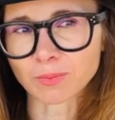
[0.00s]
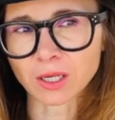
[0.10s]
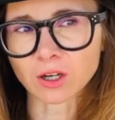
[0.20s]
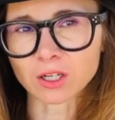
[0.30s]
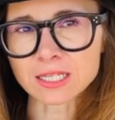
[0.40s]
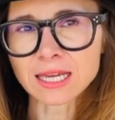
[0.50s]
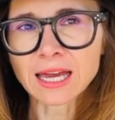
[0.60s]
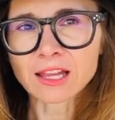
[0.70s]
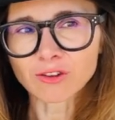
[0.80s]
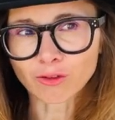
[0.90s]
because
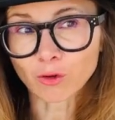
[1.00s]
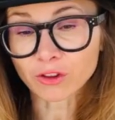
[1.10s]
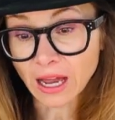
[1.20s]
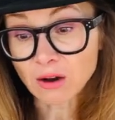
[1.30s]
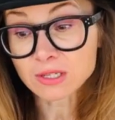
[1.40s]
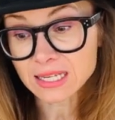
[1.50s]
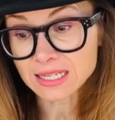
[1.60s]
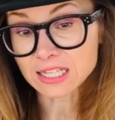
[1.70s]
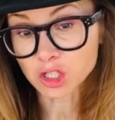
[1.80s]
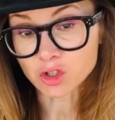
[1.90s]
the fourth house
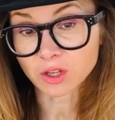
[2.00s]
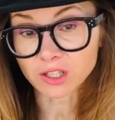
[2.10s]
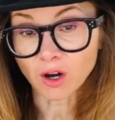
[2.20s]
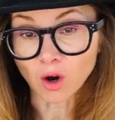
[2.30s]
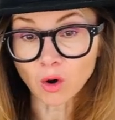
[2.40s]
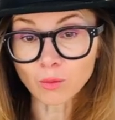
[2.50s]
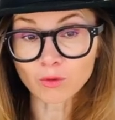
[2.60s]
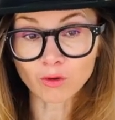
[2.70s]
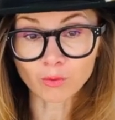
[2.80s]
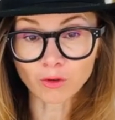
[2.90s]
is literally the
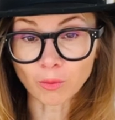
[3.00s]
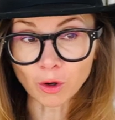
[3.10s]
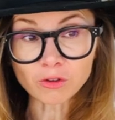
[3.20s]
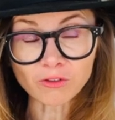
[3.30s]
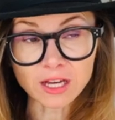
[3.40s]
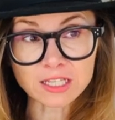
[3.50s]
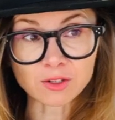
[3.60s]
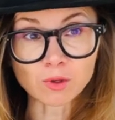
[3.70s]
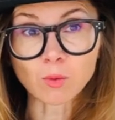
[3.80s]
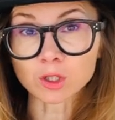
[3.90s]
home for both of us,
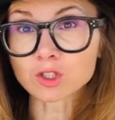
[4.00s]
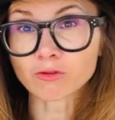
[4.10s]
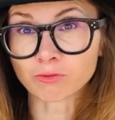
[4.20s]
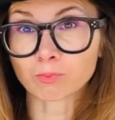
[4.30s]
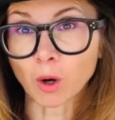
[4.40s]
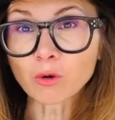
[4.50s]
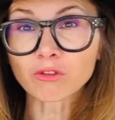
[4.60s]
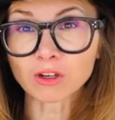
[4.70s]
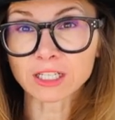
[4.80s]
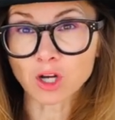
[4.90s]
and we want to both
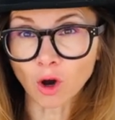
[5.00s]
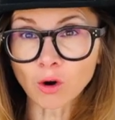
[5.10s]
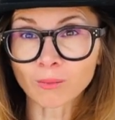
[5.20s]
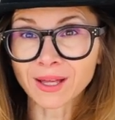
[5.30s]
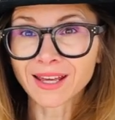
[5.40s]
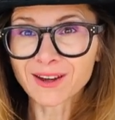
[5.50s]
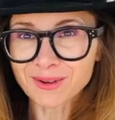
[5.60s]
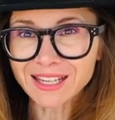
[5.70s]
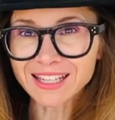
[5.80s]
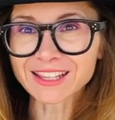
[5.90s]
feel at home
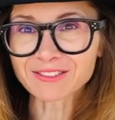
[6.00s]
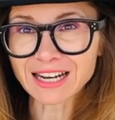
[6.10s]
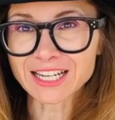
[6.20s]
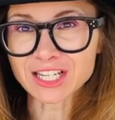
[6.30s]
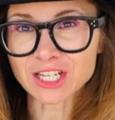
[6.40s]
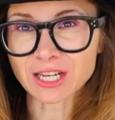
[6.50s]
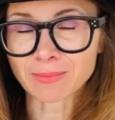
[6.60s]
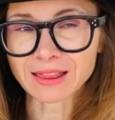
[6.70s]
within the relationship.